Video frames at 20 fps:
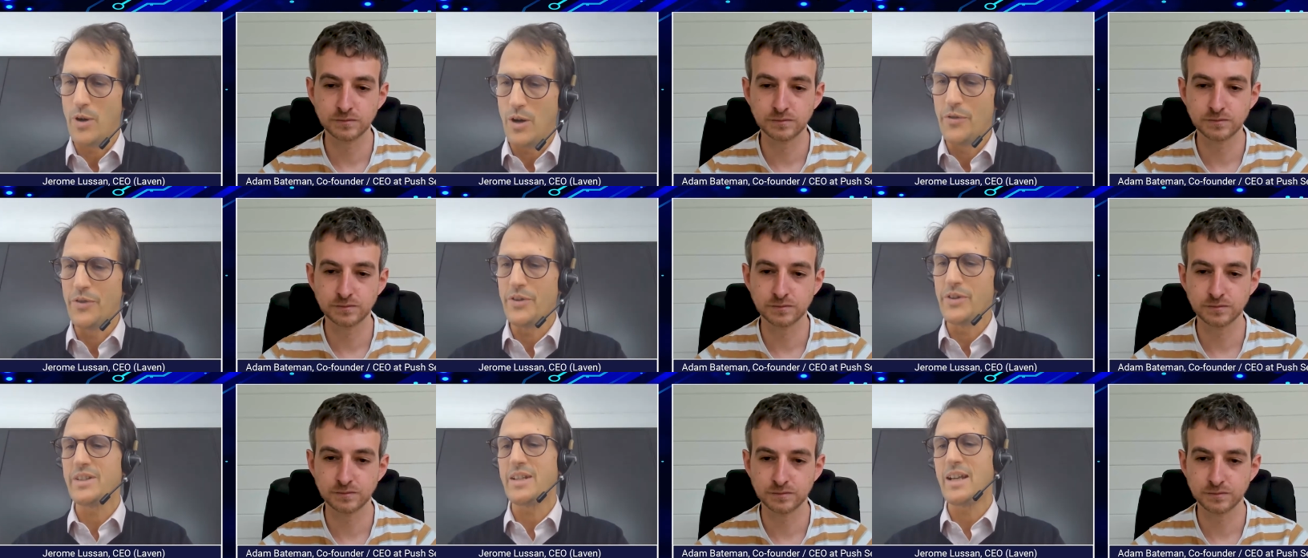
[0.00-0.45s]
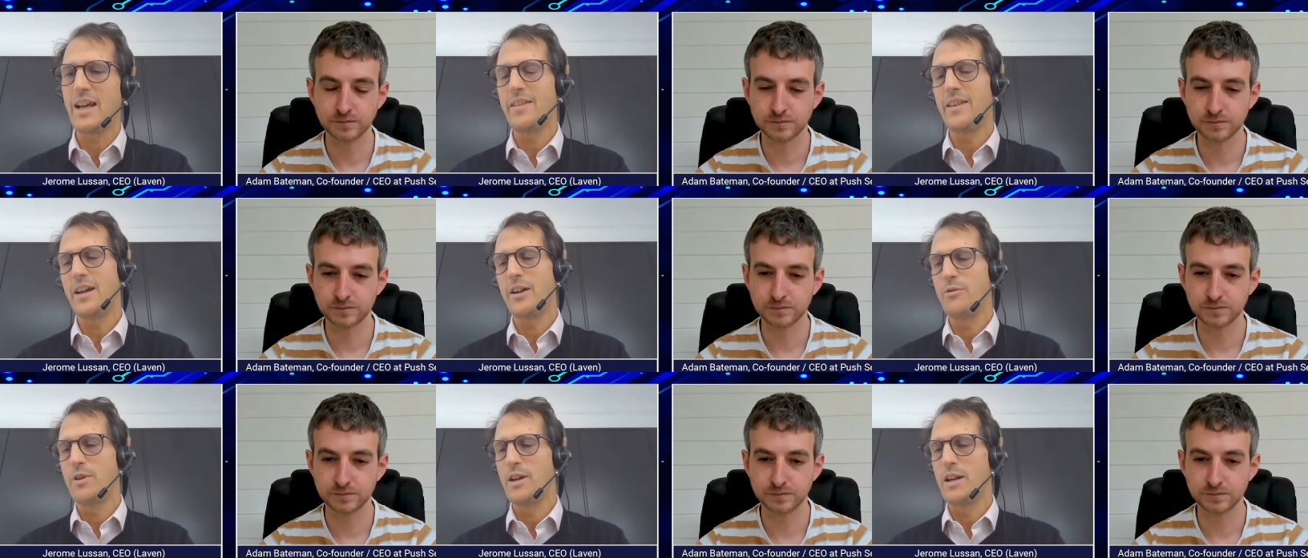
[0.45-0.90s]
Speaker 1: we
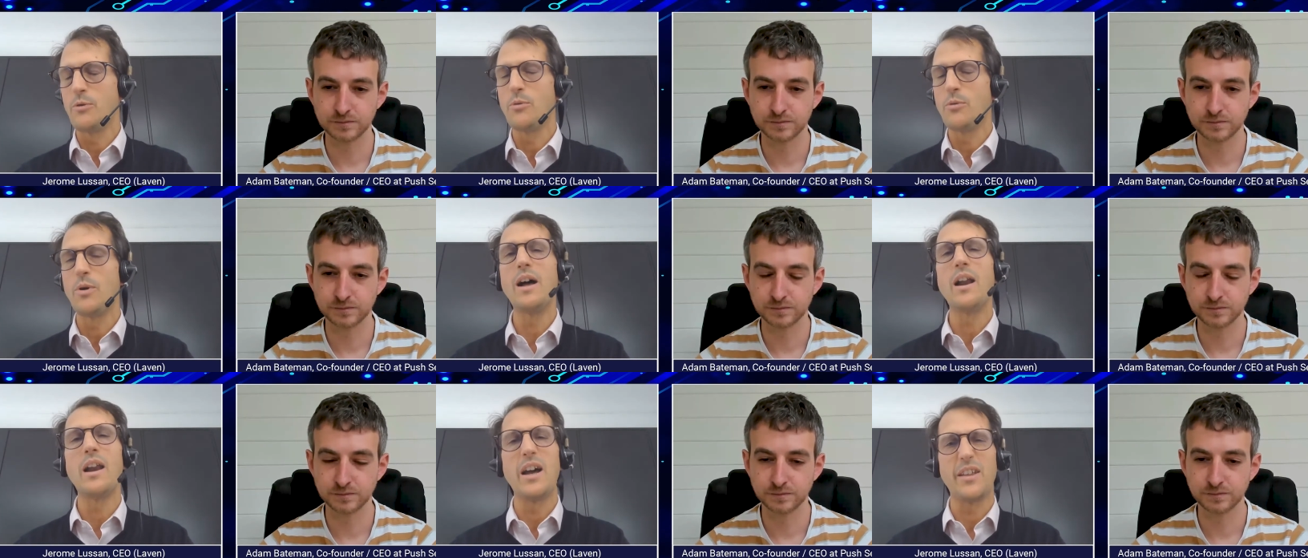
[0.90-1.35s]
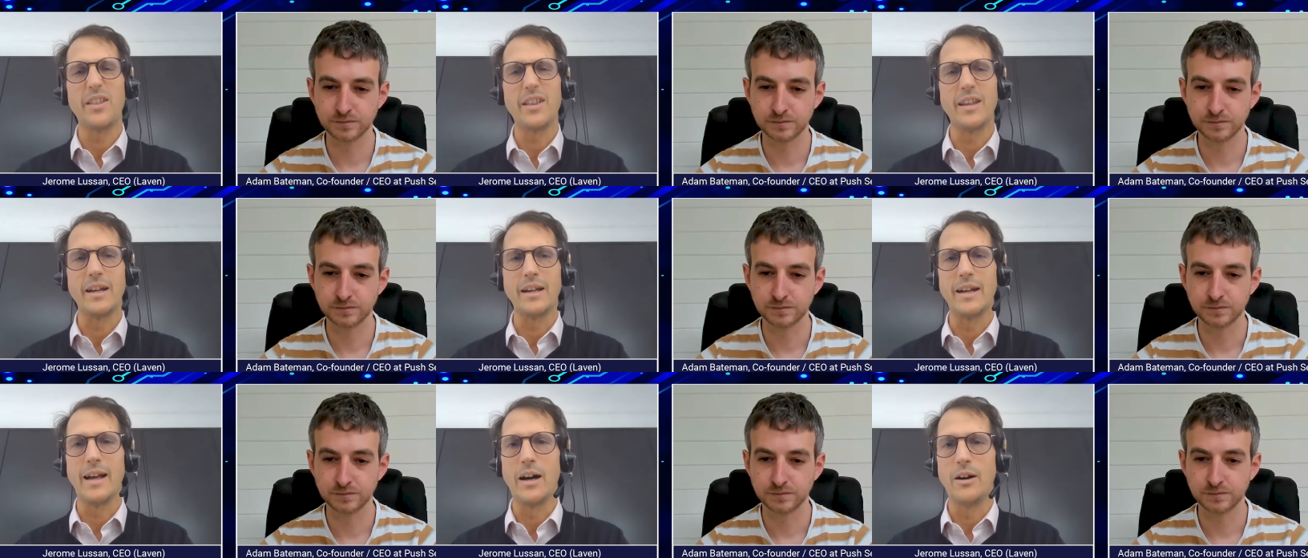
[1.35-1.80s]
understand that really well. I
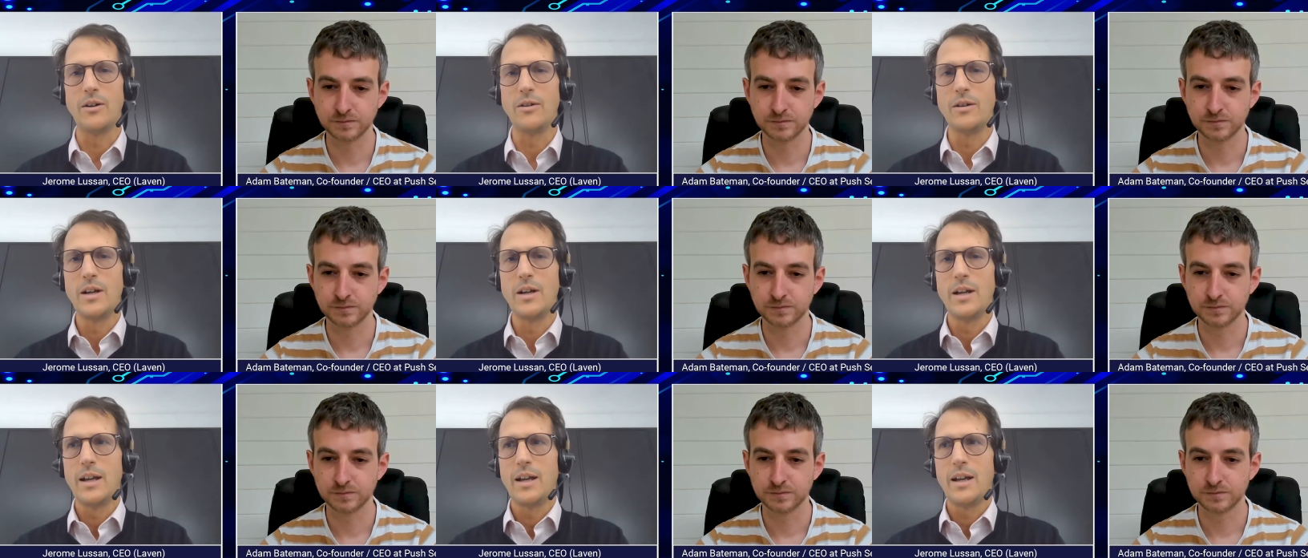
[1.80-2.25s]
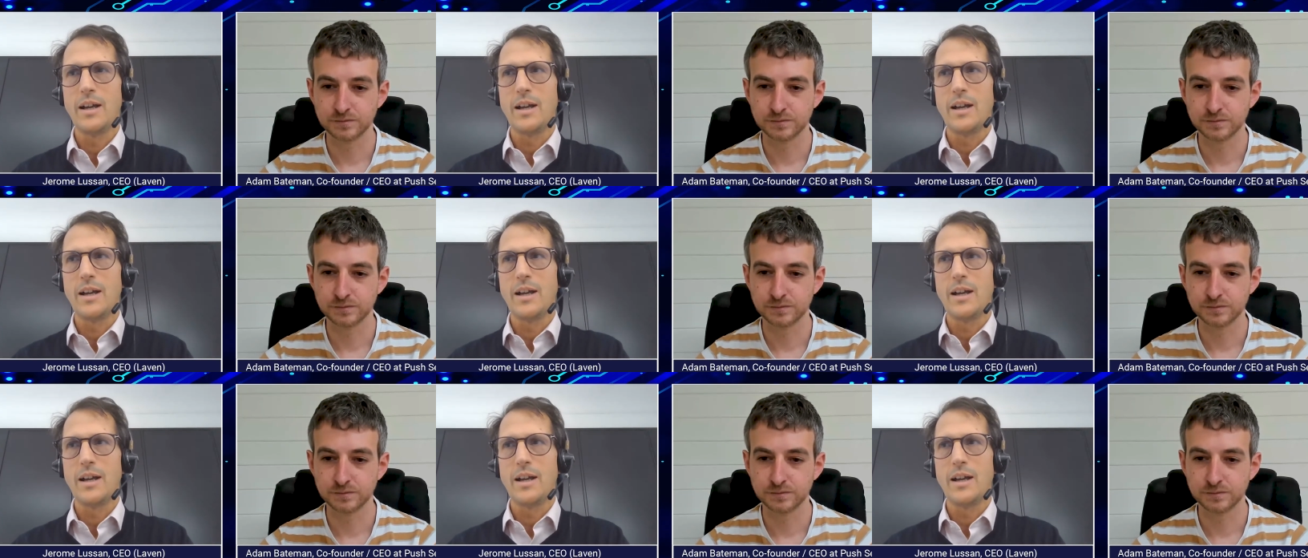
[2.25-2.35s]
think now,